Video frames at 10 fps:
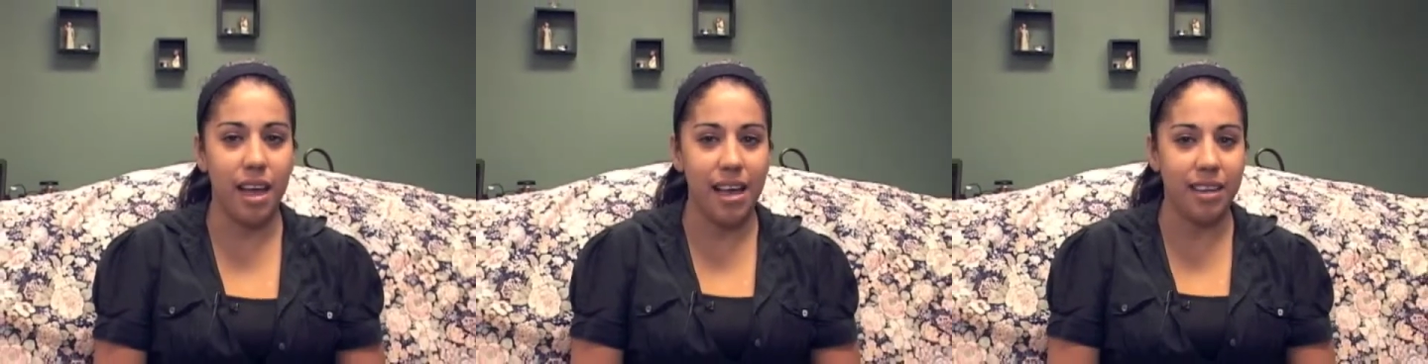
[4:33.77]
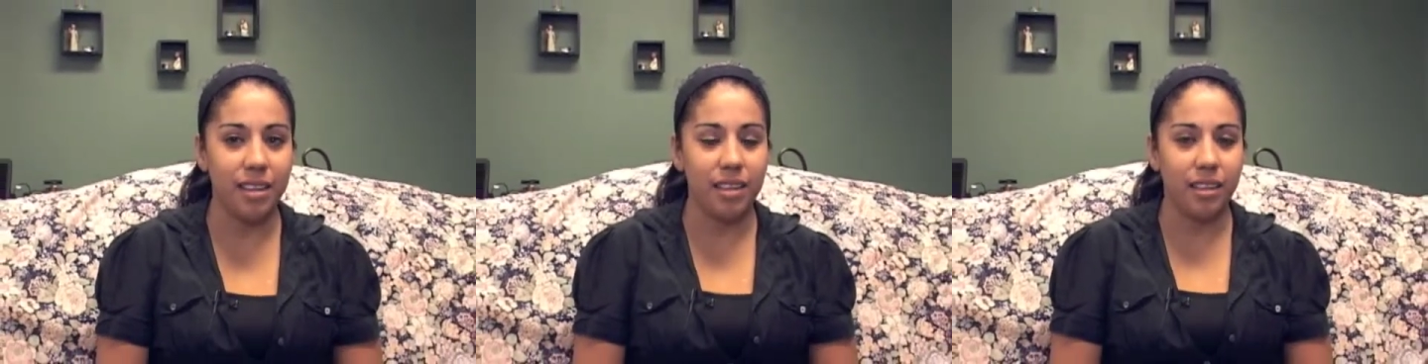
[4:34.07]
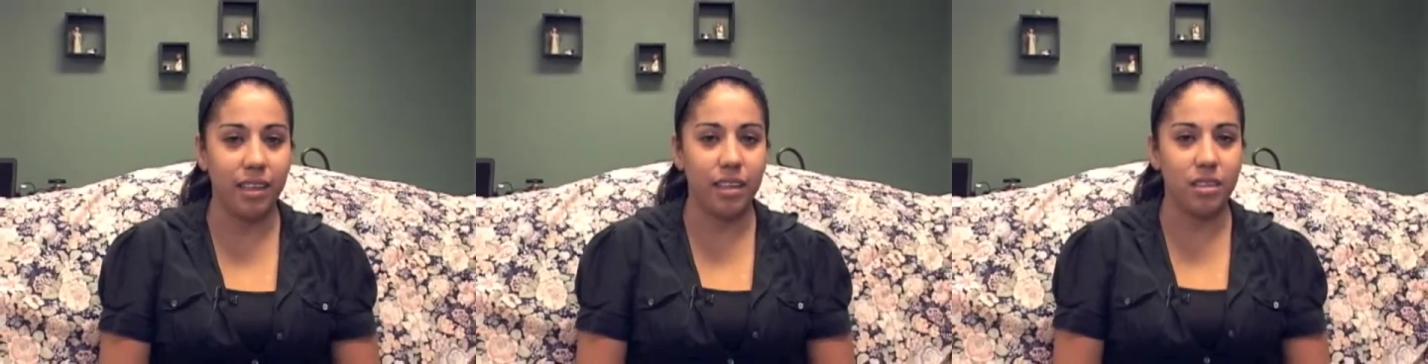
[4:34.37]
I
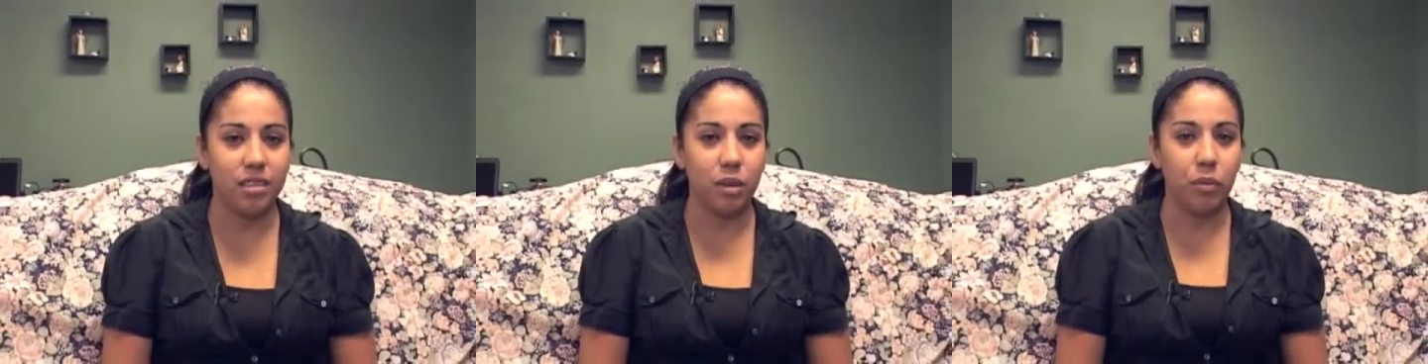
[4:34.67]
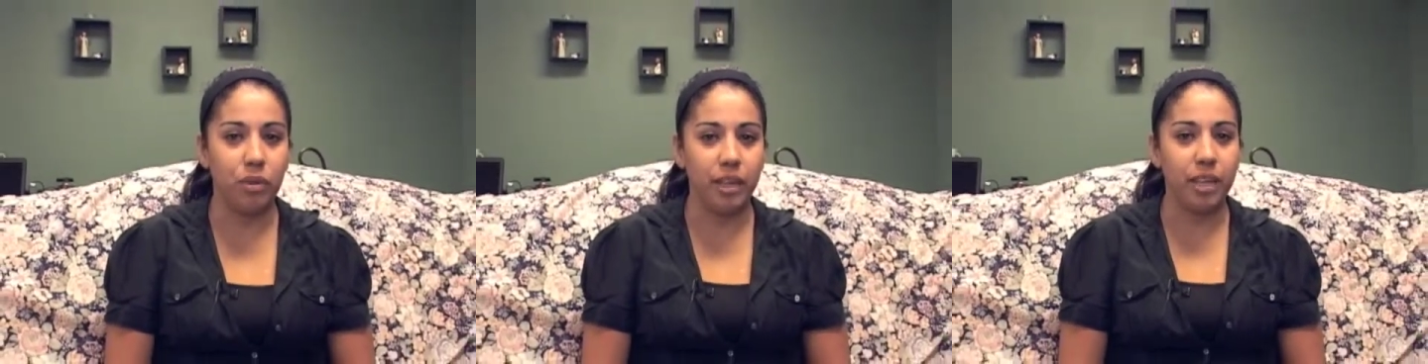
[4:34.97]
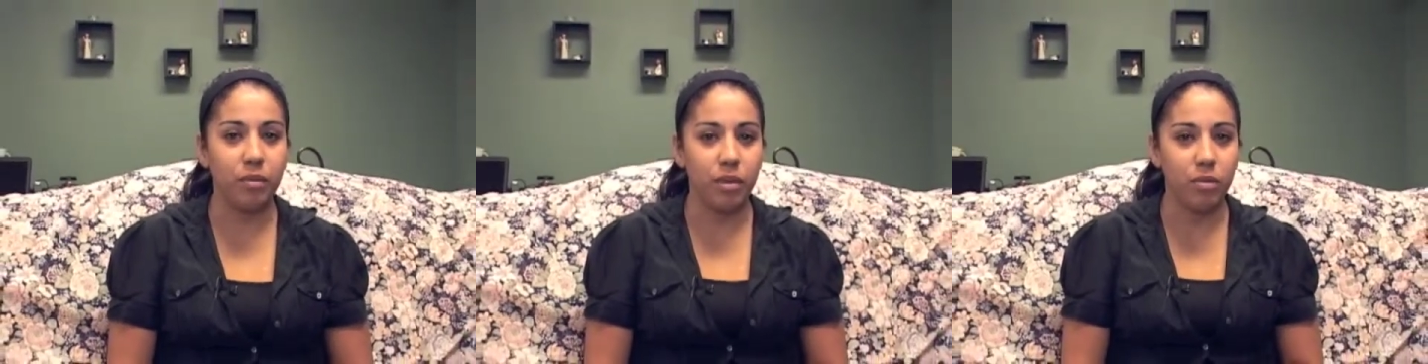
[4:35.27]
didn't think someone
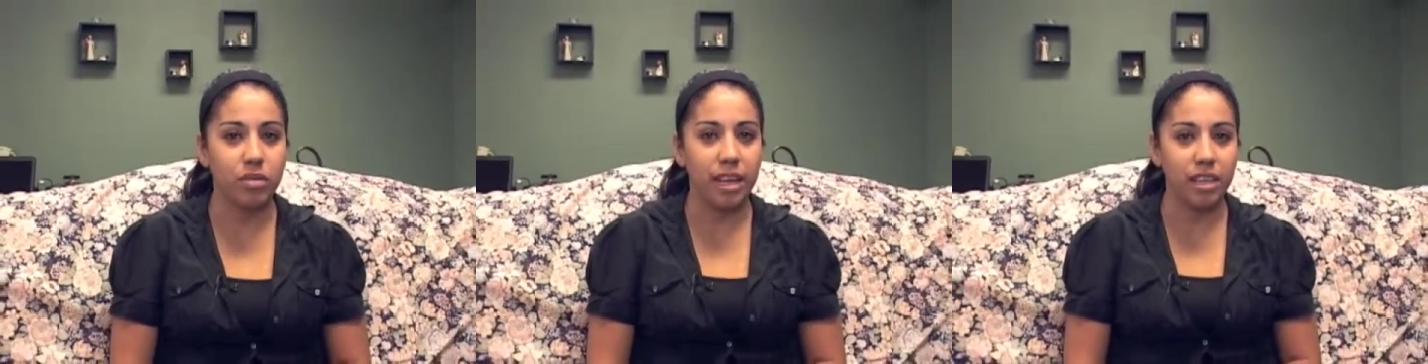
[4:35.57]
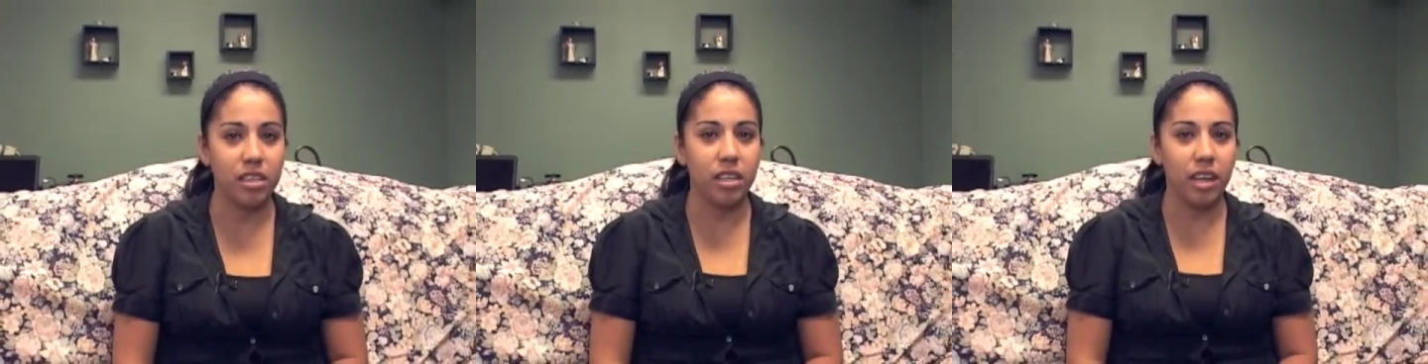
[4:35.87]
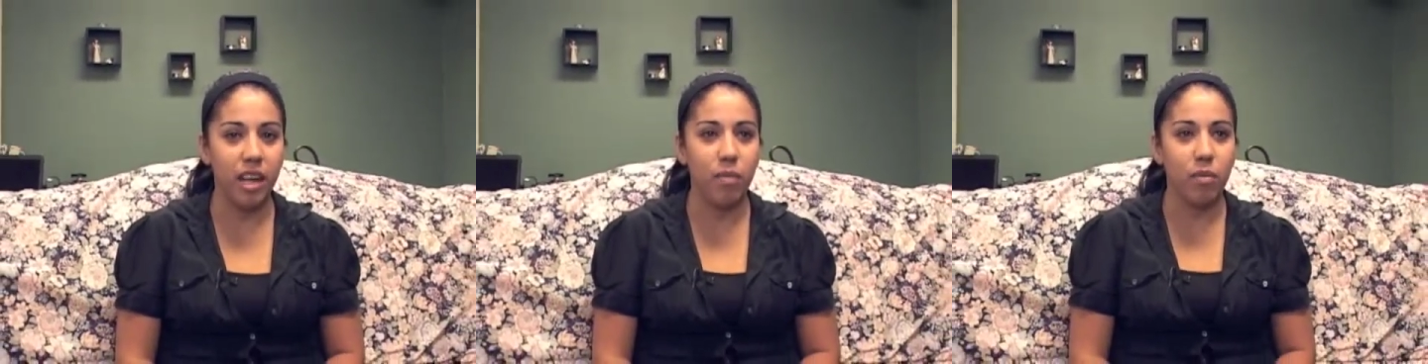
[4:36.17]
like me was actually
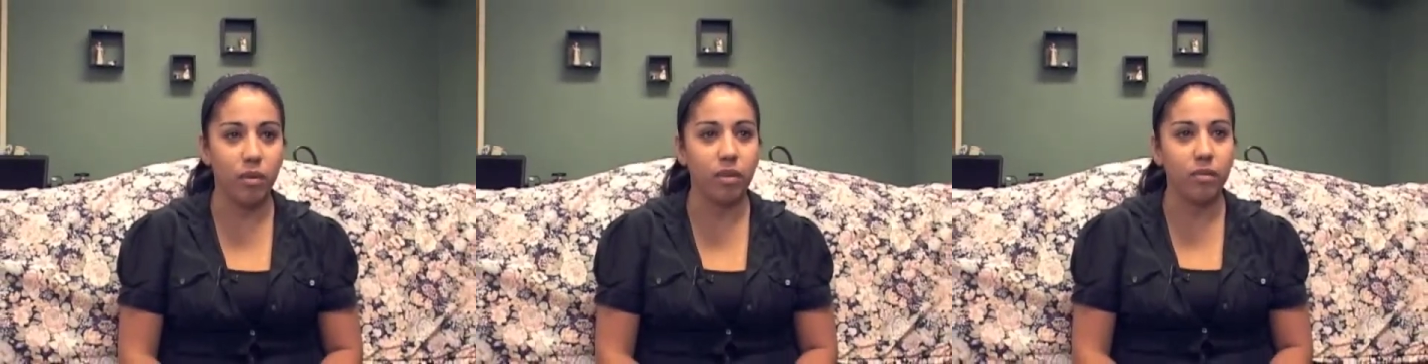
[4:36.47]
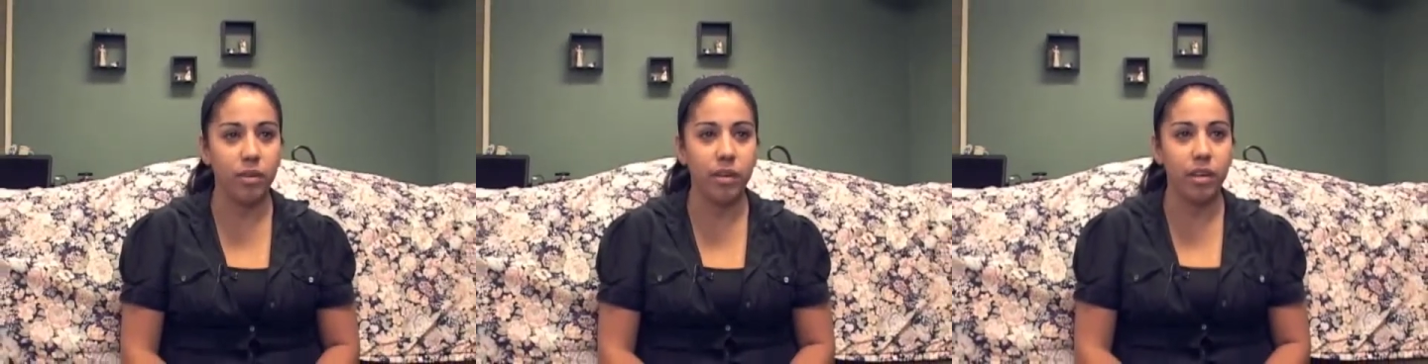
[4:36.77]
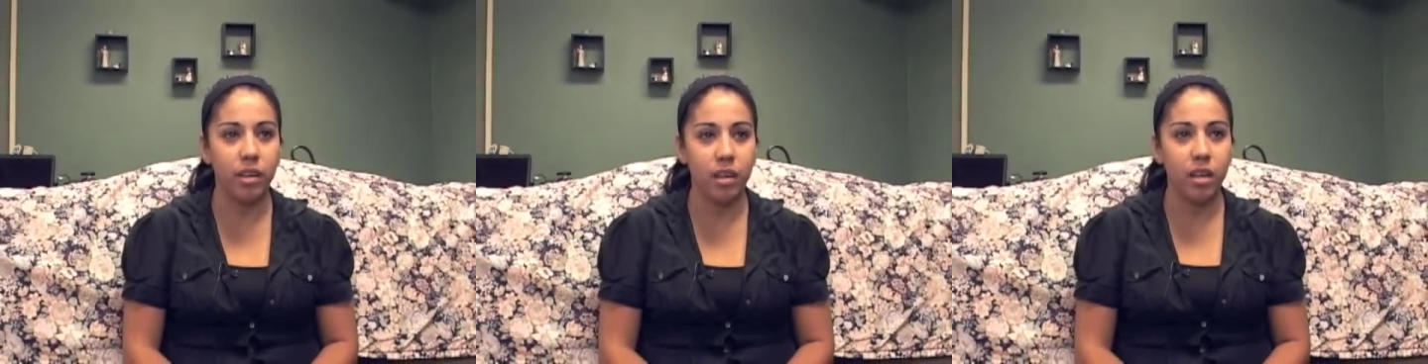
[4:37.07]
capable of doing.